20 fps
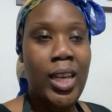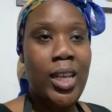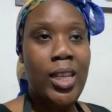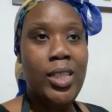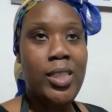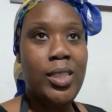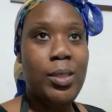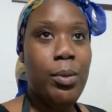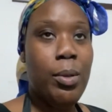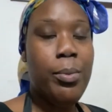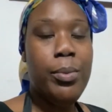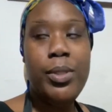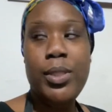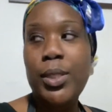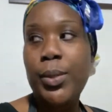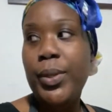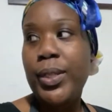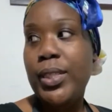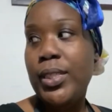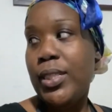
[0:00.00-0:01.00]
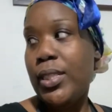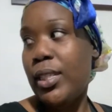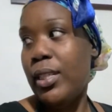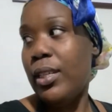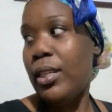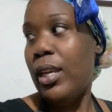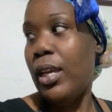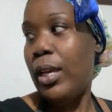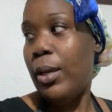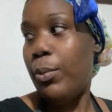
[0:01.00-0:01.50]
So what I'm gonna do is
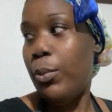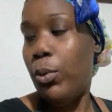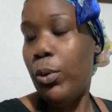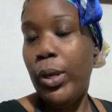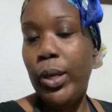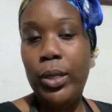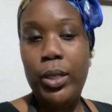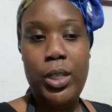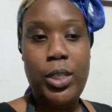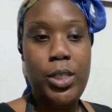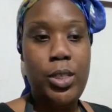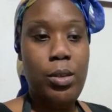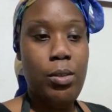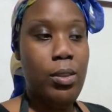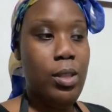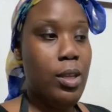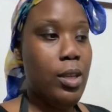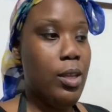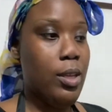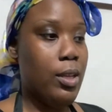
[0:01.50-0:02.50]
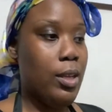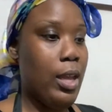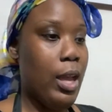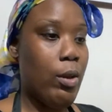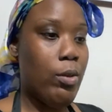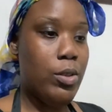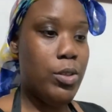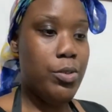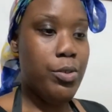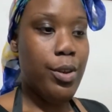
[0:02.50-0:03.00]
we'll quickly do the
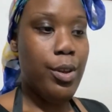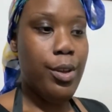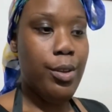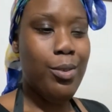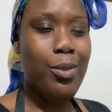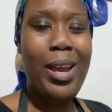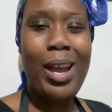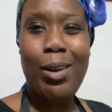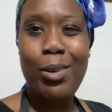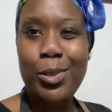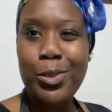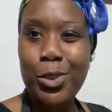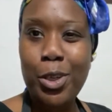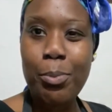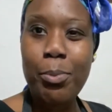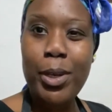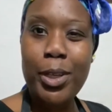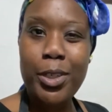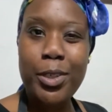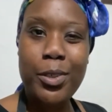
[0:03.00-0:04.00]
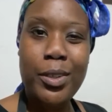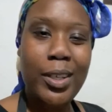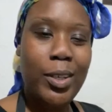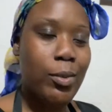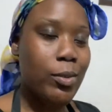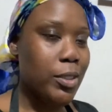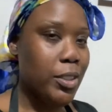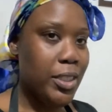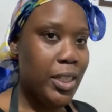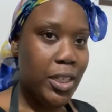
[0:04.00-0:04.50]
outro, not outro, but you know, the
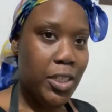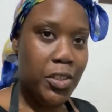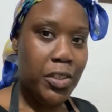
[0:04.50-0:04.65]
little shake.